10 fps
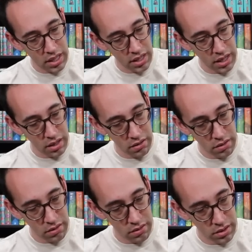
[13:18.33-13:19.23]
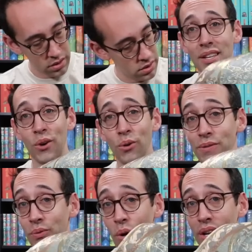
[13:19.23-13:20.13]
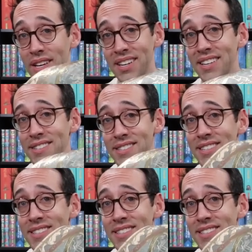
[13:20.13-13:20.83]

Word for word: on here, and the gold foiling is